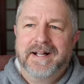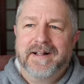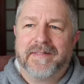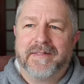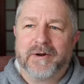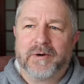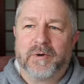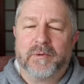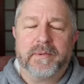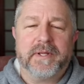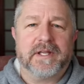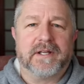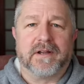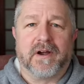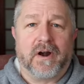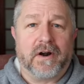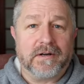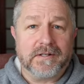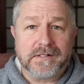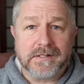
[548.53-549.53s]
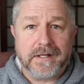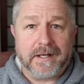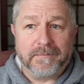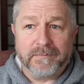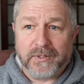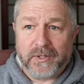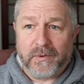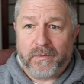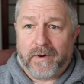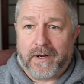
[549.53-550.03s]
There will be cars that
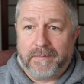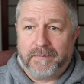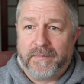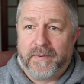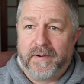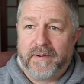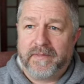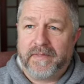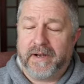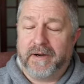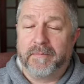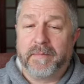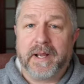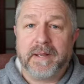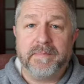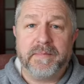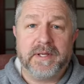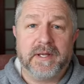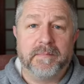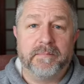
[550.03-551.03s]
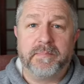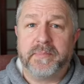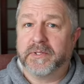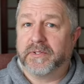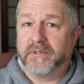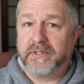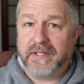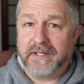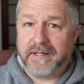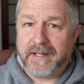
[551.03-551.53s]
blow up. There might be a
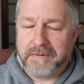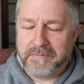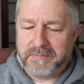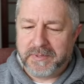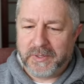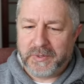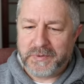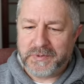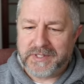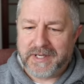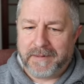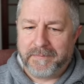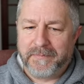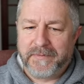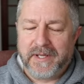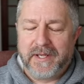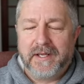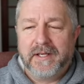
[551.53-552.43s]
building that blows up.